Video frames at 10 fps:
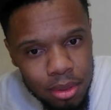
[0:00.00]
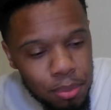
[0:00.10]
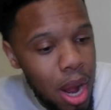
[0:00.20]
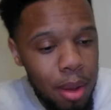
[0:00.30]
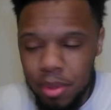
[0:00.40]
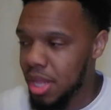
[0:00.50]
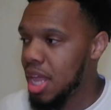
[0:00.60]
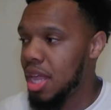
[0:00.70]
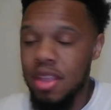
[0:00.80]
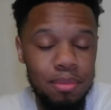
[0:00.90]

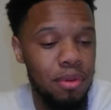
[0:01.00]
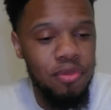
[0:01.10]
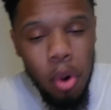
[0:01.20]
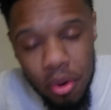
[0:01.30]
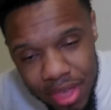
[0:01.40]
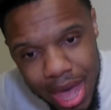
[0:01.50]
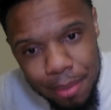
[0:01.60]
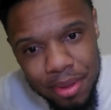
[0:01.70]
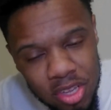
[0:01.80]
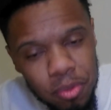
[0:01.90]
probably even before that,
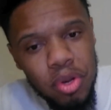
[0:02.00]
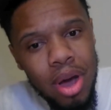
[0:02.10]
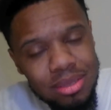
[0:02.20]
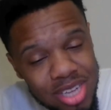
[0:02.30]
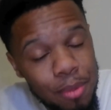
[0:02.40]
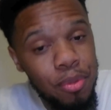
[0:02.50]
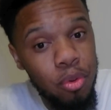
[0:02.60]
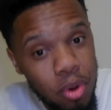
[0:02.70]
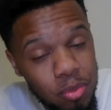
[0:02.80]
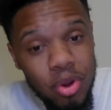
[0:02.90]
because we know how tampering
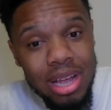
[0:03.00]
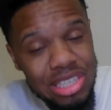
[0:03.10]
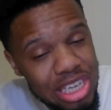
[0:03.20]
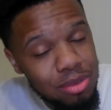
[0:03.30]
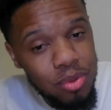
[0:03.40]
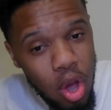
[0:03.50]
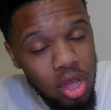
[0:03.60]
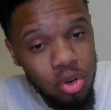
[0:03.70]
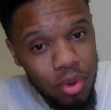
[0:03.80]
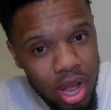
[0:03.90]
works, we know how GMs
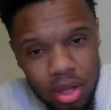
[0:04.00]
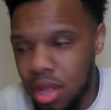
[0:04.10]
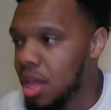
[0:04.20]
calling around.